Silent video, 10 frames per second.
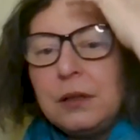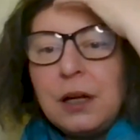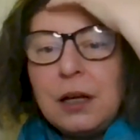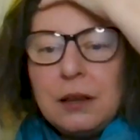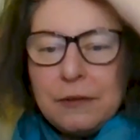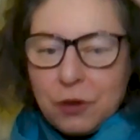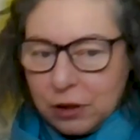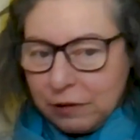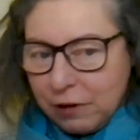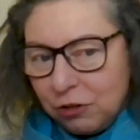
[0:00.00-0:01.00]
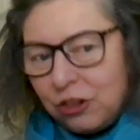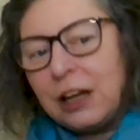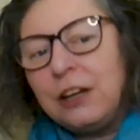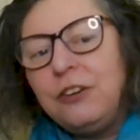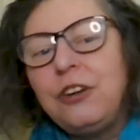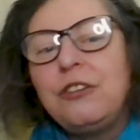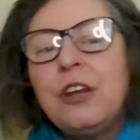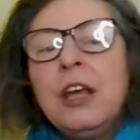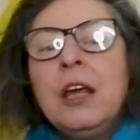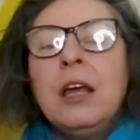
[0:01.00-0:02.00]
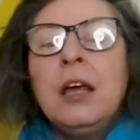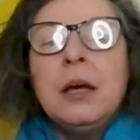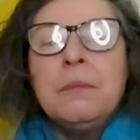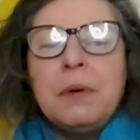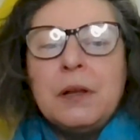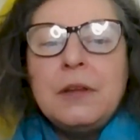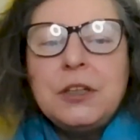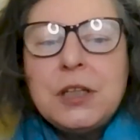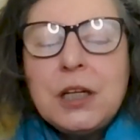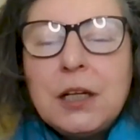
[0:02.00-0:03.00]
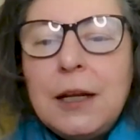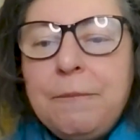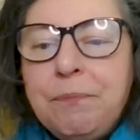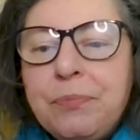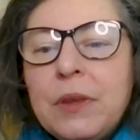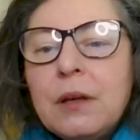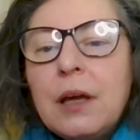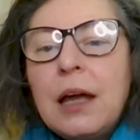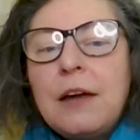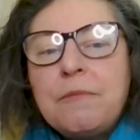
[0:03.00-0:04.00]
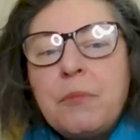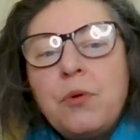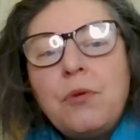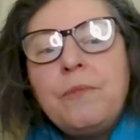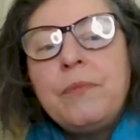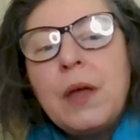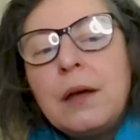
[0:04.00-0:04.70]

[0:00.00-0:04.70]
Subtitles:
today. They've got their own challenges, but they certainly have more.